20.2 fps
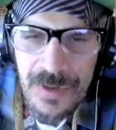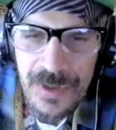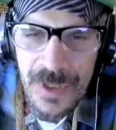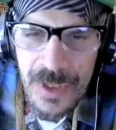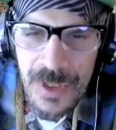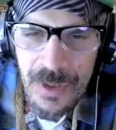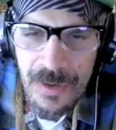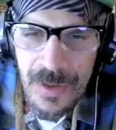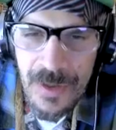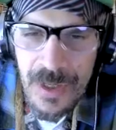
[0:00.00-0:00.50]

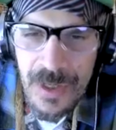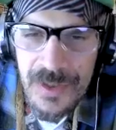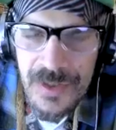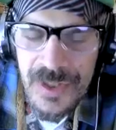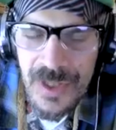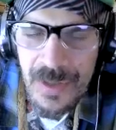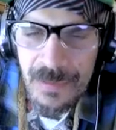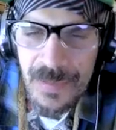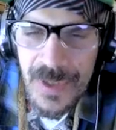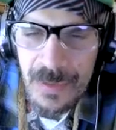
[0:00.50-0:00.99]
There are
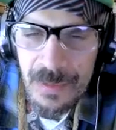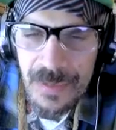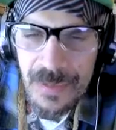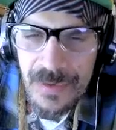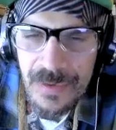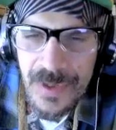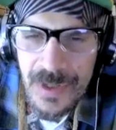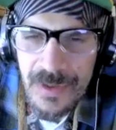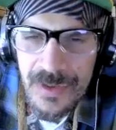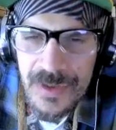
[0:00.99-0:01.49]
some people,
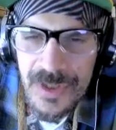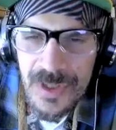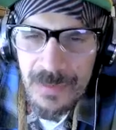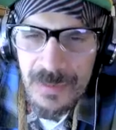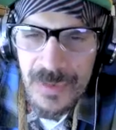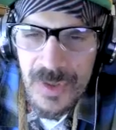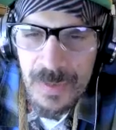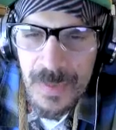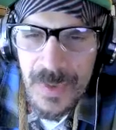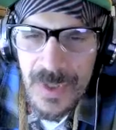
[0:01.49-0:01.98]
there are some
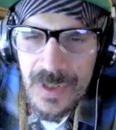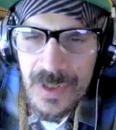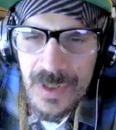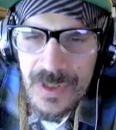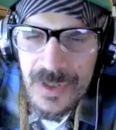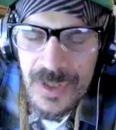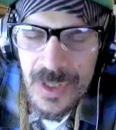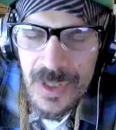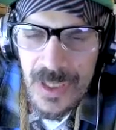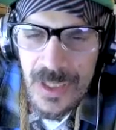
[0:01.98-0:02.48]

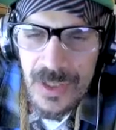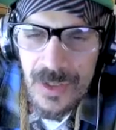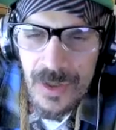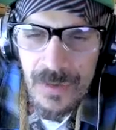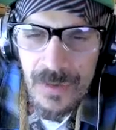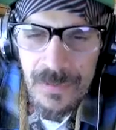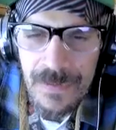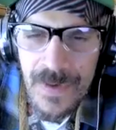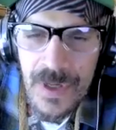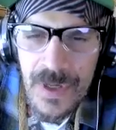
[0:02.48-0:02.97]
spirits you
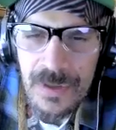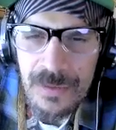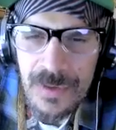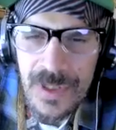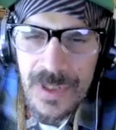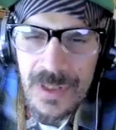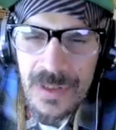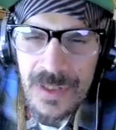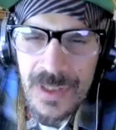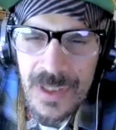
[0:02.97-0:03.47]
don't fuck with,